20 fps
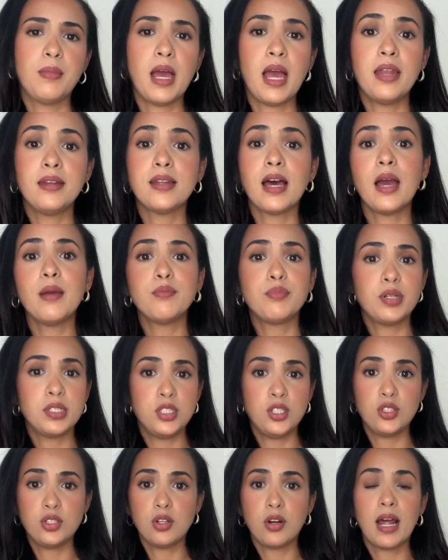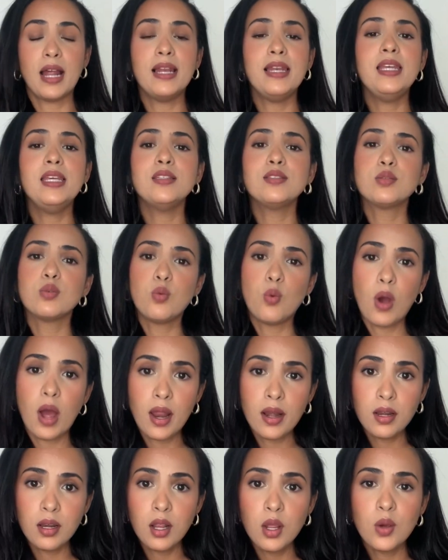and I'm pretty sure at least
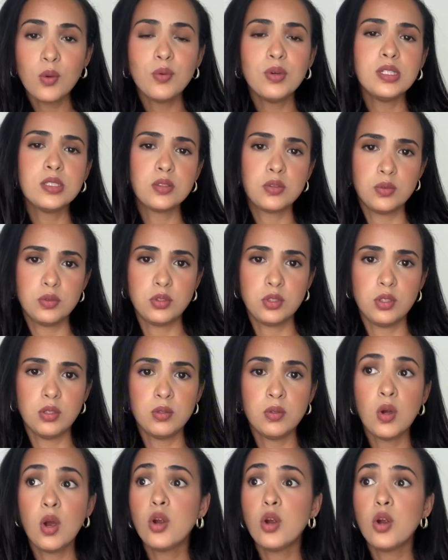one will suit you.